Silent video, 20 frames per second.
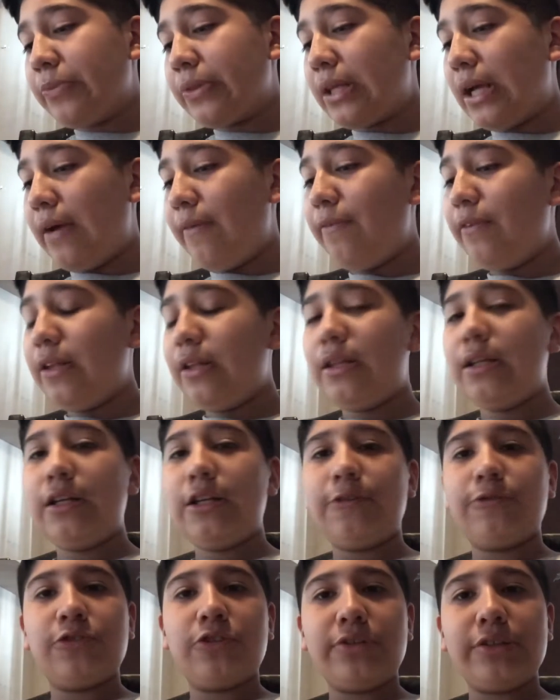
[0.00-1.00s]
that
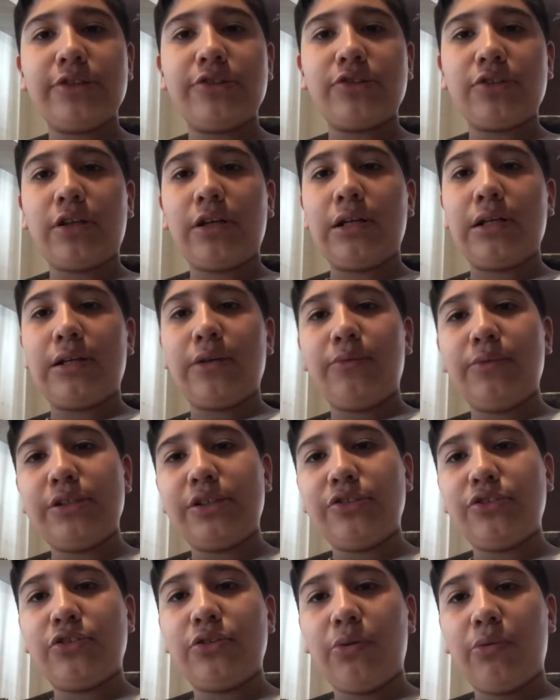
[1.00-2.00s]
villain of Tony Stark,
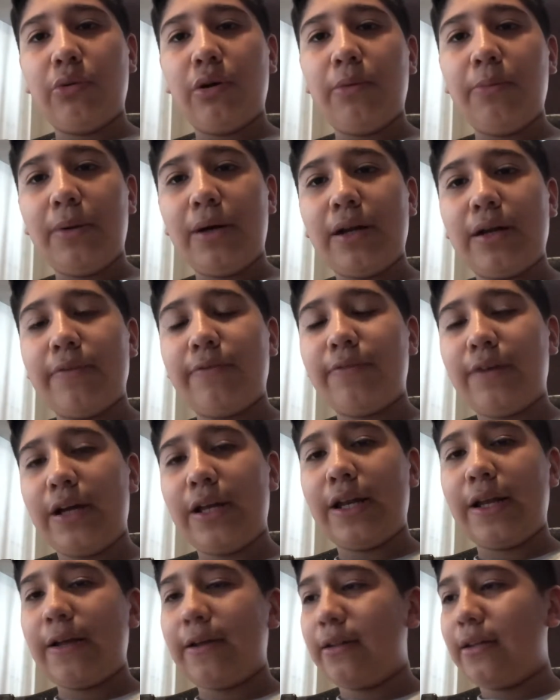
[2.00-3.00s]
which is the robot
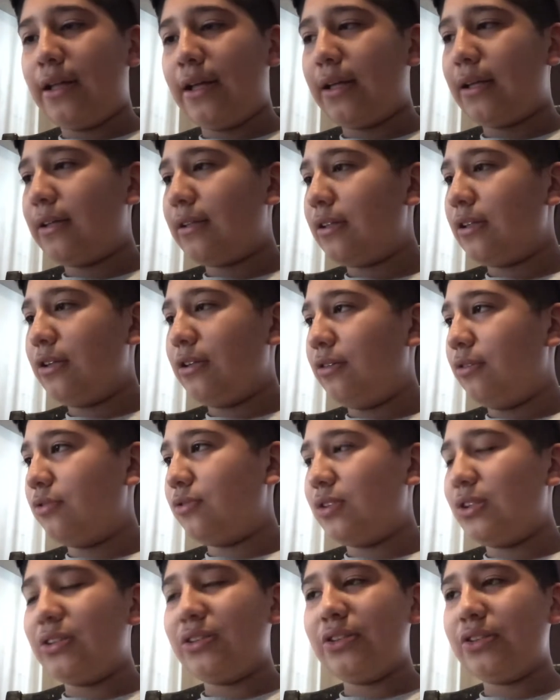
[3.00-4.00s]
fighting, like,
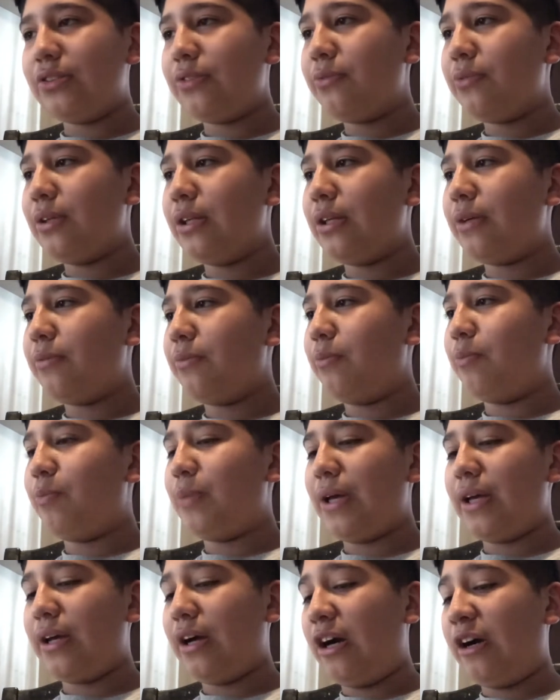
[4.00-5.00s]
it doesn't really
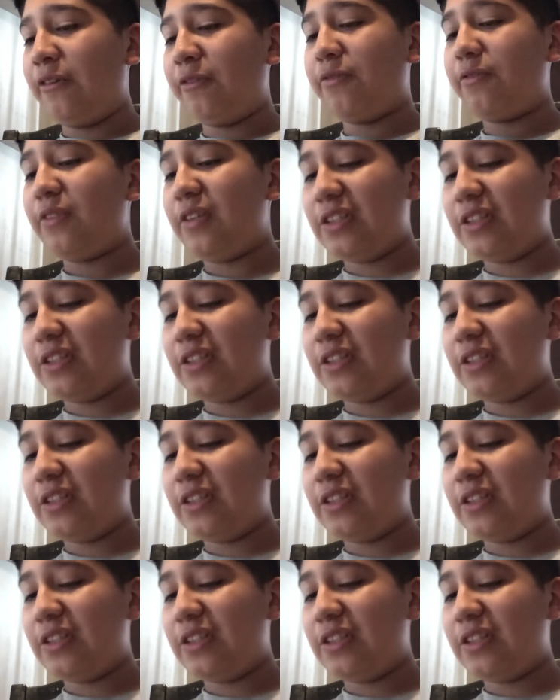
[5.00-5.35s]
pay off,